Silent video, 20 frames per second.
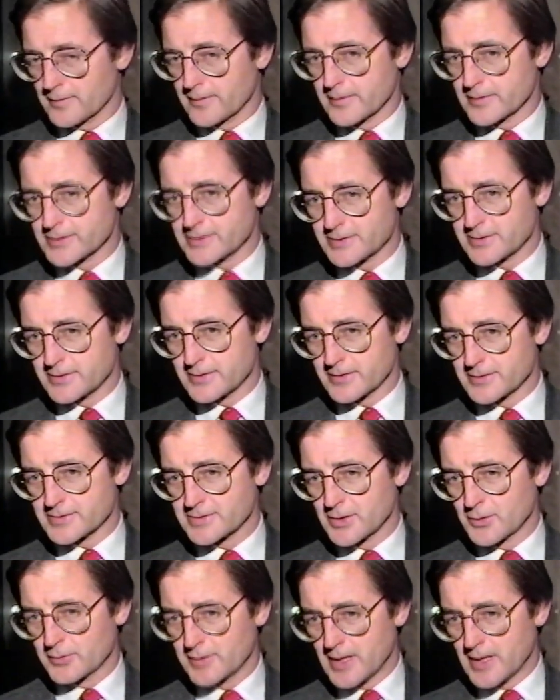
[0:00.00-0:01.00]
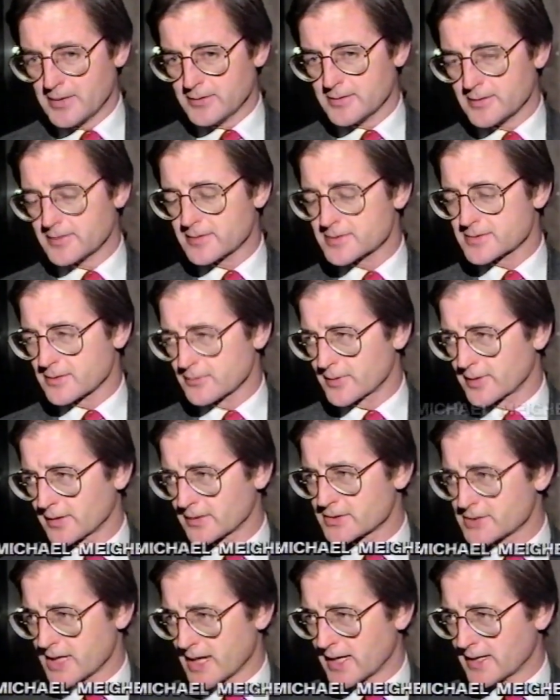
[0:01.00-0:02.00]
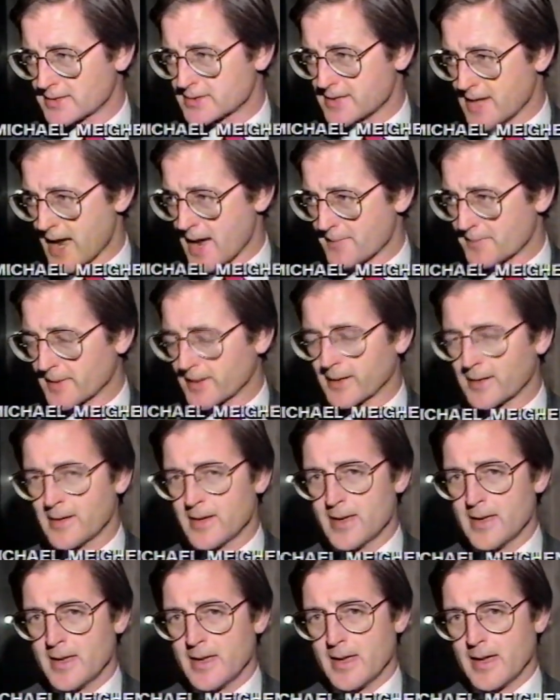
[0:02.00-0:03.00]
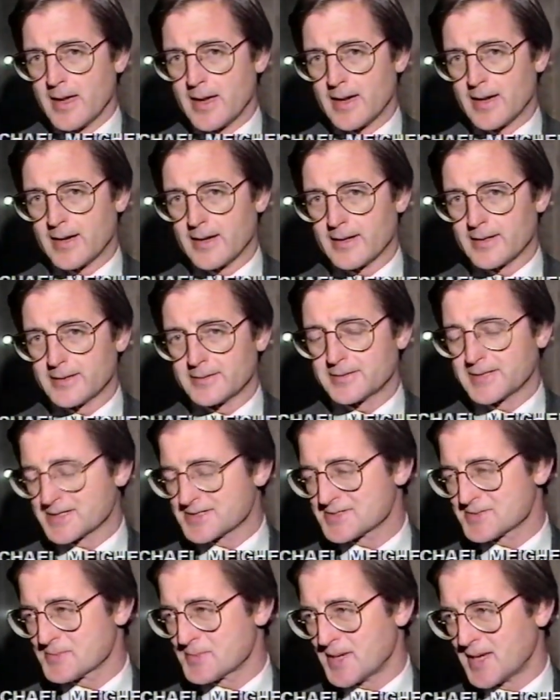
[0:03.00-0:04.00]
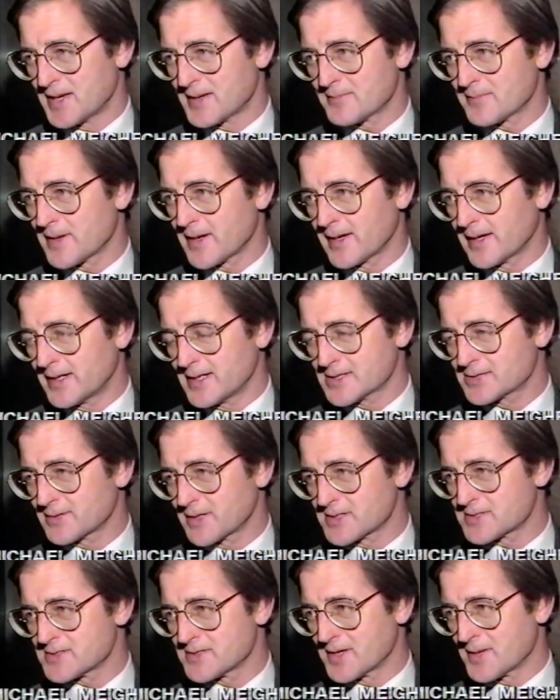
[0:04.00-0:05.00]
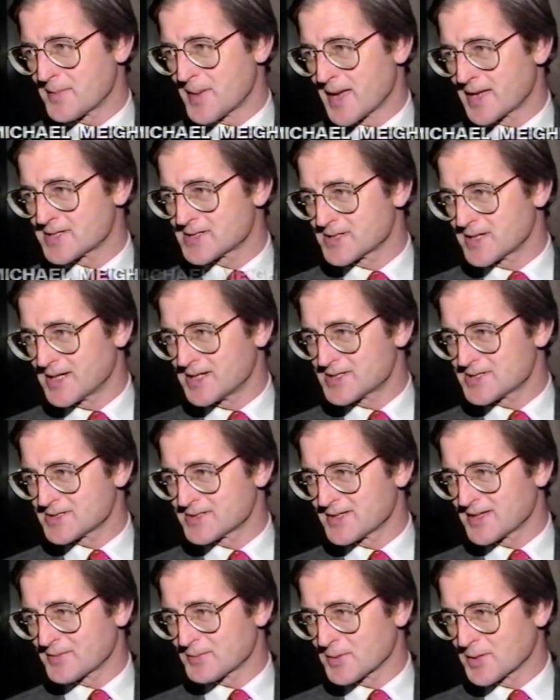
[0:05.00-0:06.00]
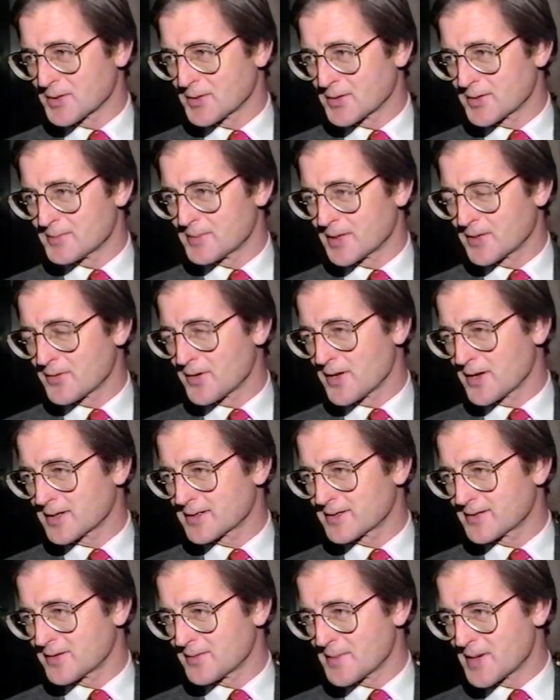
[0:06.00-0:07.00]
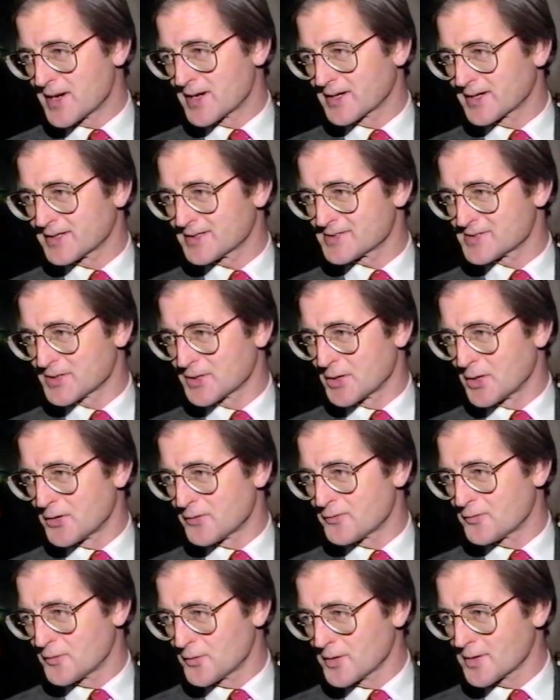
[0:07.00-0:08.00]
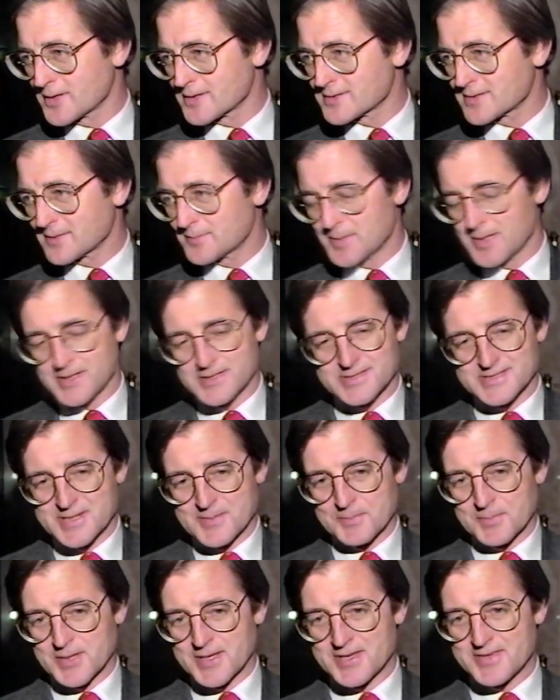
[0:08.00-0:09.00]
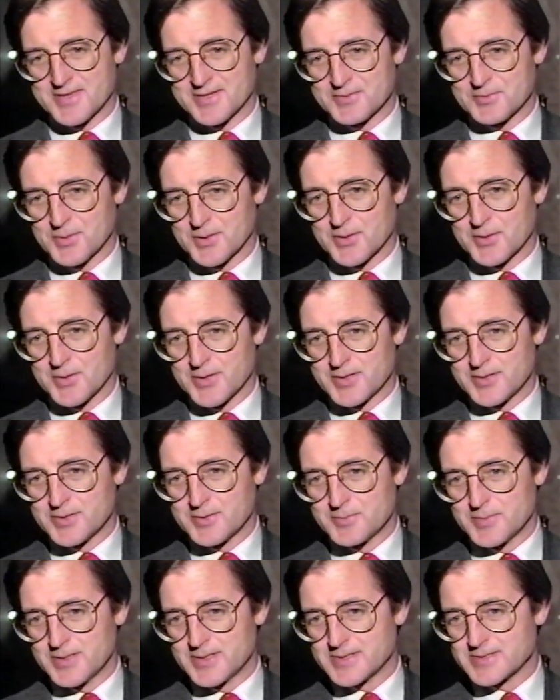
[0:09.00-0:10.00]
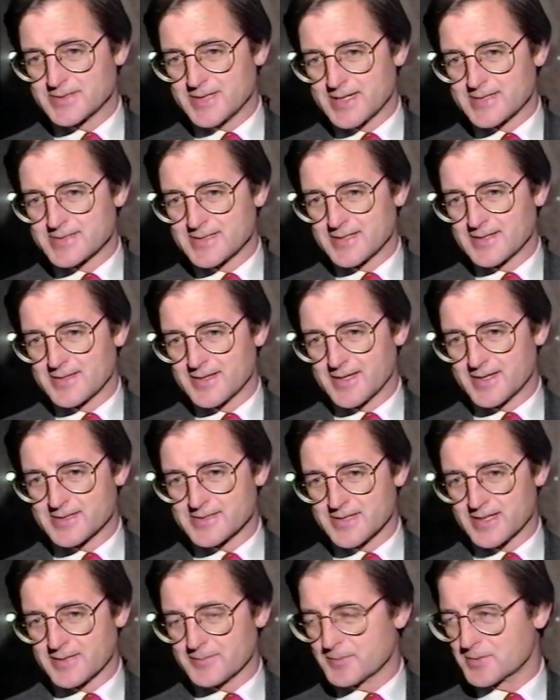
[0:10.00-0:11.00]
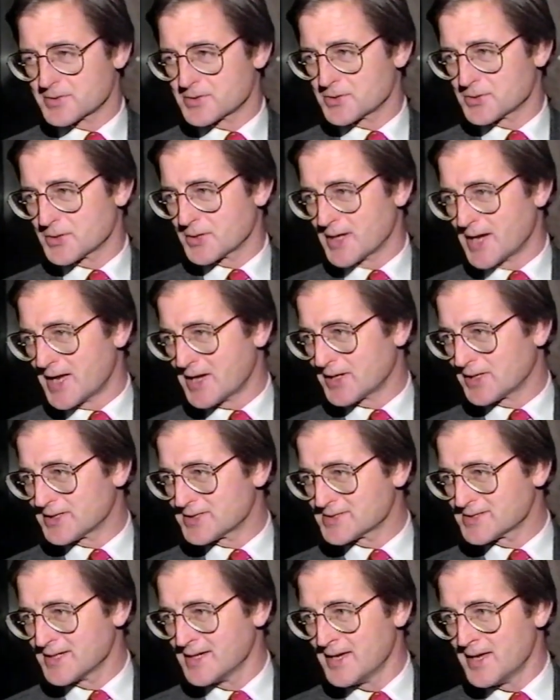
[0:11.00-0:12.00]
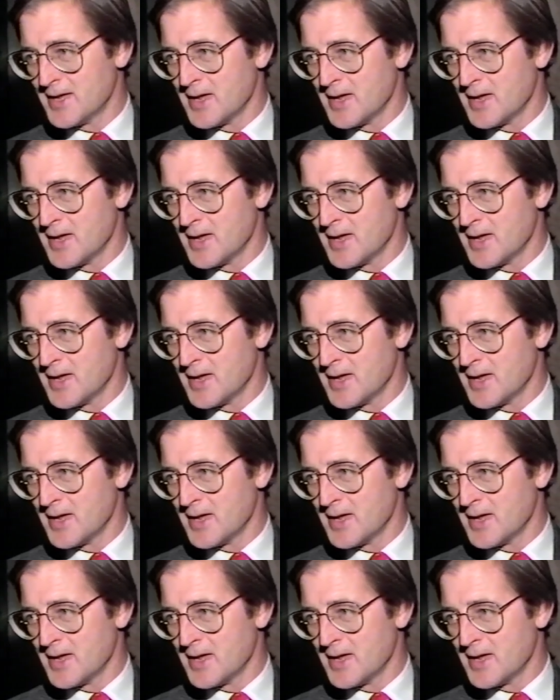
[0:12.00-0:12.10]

There's, there's no doubt that there's a real change happening. Uh, it doesn't mean by any stretch of the imagination that we're going to be crawling to the Americans on all fours. It means simply that we're going to be discussing things like mature adults